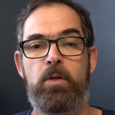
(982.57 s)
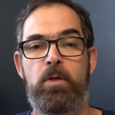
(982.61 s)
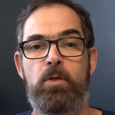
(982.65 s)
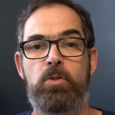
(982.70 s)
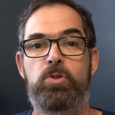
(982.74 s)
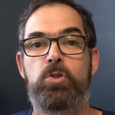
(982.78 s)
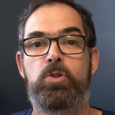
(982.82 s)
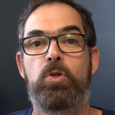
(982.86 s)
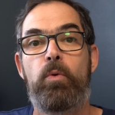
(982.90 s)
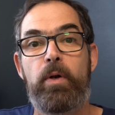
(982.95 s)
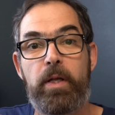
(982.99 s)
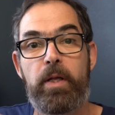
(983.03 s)

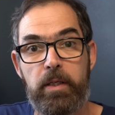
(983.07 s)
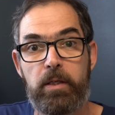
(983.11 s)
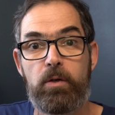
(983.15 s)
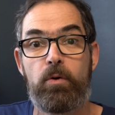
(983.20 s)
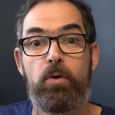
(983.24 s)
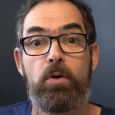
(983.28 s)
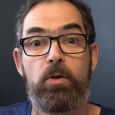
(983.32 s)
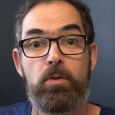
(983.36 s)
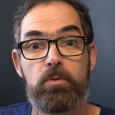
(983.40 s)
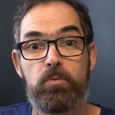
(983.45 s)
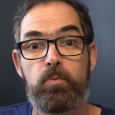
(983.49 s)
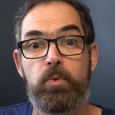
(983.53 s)
So later
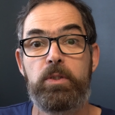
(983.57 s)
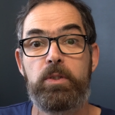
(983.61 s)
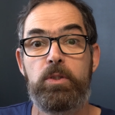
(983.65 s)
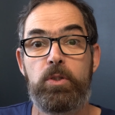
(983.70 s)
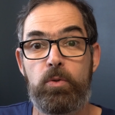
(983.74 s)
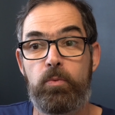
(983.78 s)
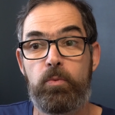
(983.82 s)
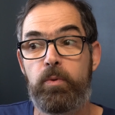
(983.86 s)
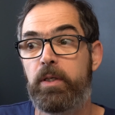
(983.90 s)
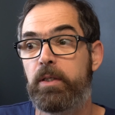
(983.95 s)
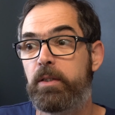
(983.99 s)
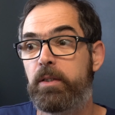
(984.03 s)
on, when
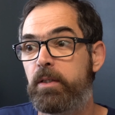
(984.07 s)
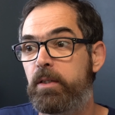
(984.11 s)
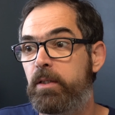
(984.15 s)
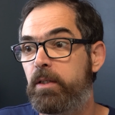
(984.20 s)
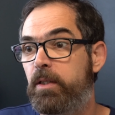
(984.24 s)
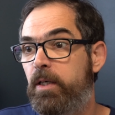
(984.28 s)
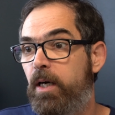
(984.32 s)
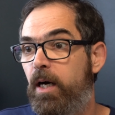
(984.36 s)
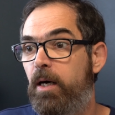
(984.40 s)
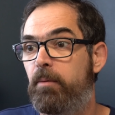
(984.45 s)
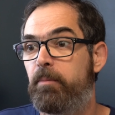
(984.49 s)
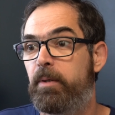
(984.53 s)
you will
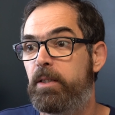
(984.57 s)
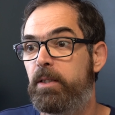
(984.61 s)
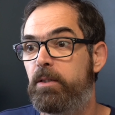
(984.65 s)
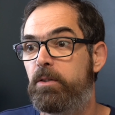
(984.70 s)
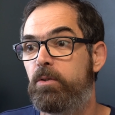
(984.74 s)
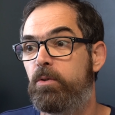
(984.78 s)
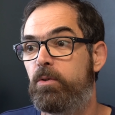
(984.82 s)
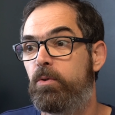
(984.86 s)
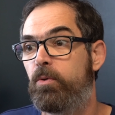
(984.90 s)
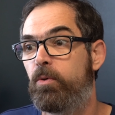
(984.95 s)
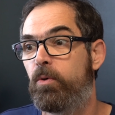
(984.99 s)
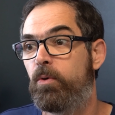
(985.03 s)
come
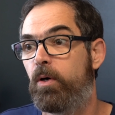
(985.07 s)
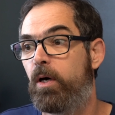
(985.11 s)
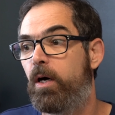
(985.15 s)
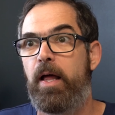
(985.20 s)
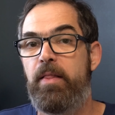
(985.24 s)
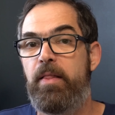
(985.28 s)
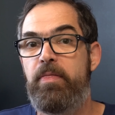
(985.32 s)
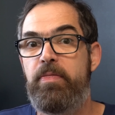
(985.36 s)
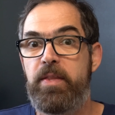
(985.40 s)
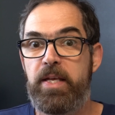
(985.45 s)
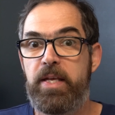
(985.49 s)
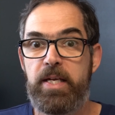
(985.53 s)
into
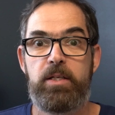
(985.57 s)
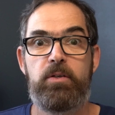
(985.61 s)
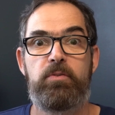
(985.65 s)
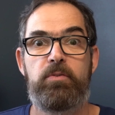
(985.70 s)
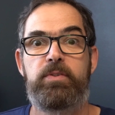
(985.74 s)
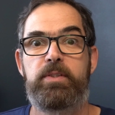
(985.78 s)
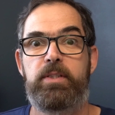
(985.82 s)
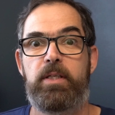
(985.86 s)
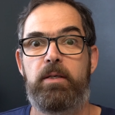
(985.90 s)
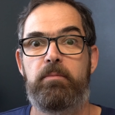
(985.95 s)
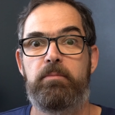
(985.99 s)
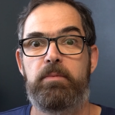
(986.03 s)
a need of
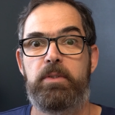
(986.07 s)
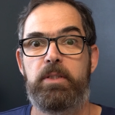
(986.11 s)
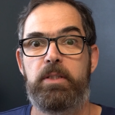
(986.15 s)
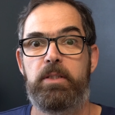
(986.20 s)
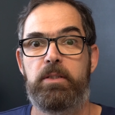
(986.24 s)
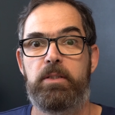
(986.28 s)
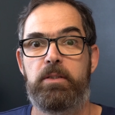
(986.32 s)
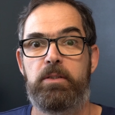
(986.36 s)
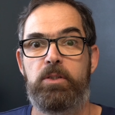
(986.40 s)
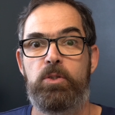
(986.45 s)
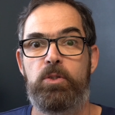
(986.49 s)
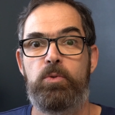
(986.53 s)

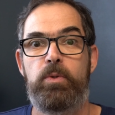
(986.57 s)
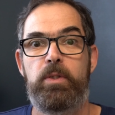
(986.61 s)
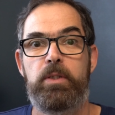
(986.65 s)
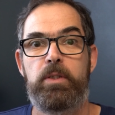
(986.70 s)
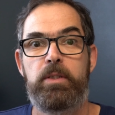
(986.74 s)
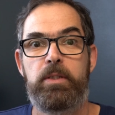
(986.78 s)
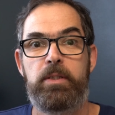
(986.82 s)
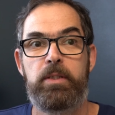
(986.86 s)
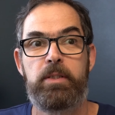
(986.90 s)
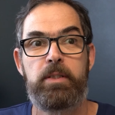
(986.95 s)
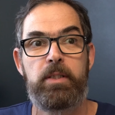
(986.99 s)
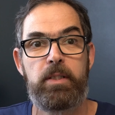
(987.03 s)
something,
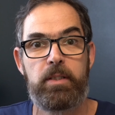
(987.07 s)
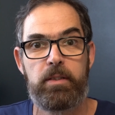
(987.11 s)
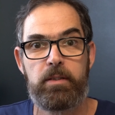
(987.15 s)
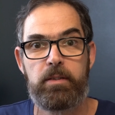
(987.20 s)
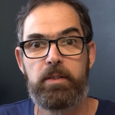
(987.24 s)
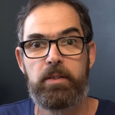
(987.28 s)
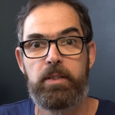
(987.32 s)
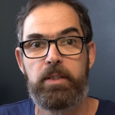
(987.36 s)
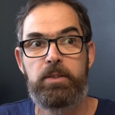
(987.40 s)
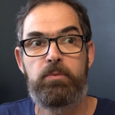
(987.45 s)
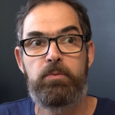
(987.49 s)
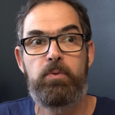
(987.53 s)

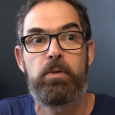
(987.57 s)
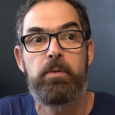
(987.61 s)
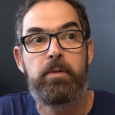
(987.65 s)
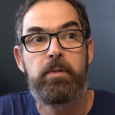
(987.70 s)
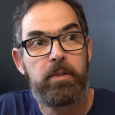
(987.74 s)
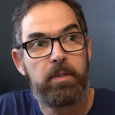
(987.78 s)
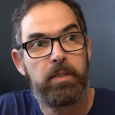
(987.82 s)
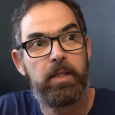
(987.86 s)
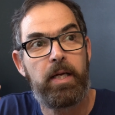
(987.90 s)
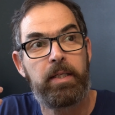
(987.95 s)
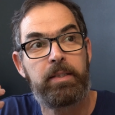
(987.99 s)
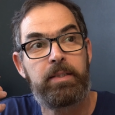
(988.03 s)
it will
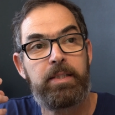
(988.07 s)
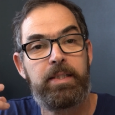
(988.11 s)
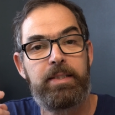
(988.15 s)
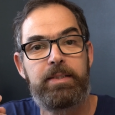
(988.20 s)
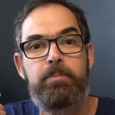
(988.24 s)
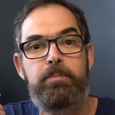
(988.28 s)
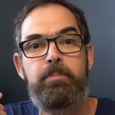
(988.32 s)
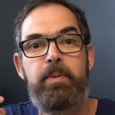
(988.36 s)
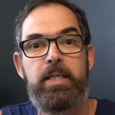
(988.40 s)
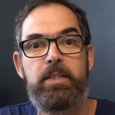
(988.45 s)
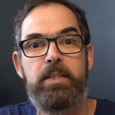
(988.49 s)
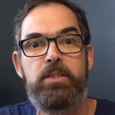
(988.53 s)
at
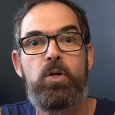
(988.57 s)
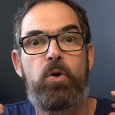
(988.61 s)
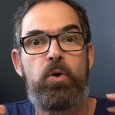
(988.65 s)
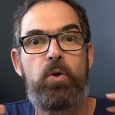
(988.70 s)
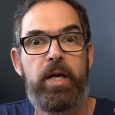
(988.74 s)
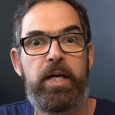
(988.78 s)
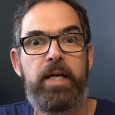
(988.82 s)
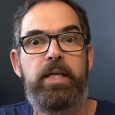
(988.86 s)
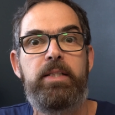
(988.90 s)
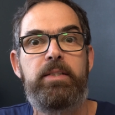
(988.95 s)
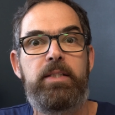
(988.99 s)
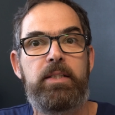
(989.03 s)
least be in your
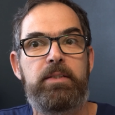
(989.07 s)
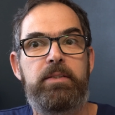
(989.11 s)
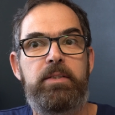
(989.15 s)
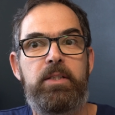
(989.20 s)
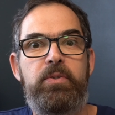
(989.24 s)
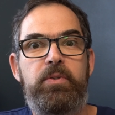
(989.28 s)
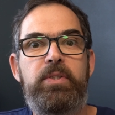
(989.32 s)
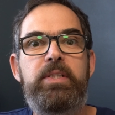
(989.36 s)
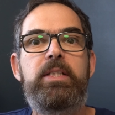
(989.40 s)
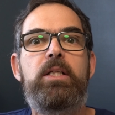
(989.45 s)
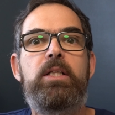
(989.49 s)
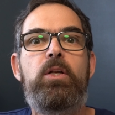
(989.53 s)
head that
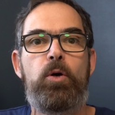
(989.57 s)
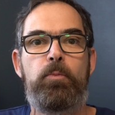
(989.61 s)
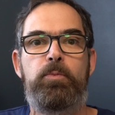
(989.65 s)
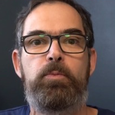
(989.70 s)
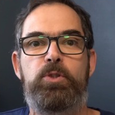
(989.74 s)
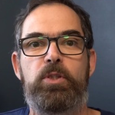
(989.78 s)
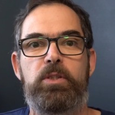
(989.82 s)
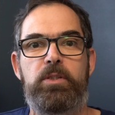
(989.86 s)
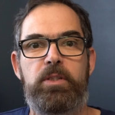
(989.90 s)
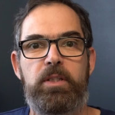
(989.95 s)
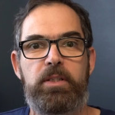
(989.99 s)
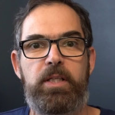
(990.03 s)
there is an
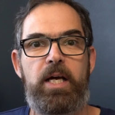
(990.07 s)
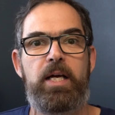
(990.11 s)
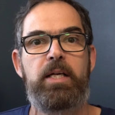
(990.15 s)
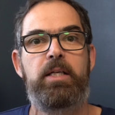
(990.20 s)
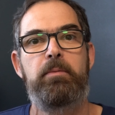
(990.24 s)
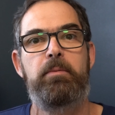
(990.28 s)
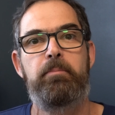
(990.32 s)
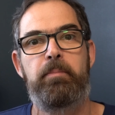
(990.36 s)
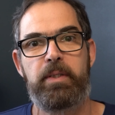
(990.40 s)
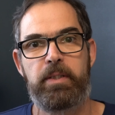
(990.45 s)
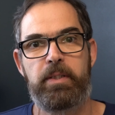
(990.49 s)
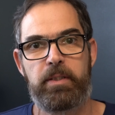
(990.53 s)
option that I
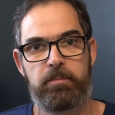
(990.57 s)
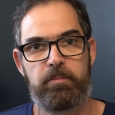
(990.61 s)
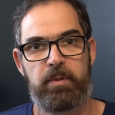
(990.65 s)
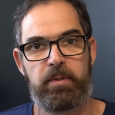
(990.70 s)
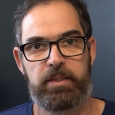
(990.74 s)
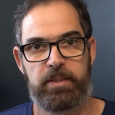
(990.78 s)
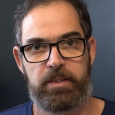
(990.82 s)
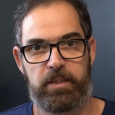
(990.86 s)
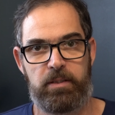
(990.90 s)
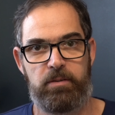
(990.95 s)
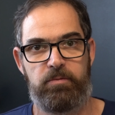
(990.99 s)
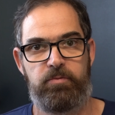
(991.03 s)
can build it
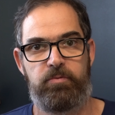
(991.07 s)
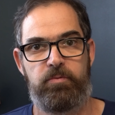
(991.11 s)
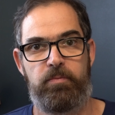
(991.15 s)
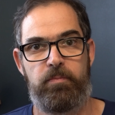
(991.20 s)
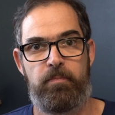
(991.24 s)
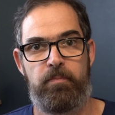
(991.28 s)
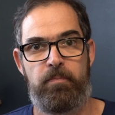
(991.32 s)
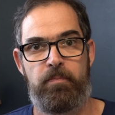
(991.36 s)
myself.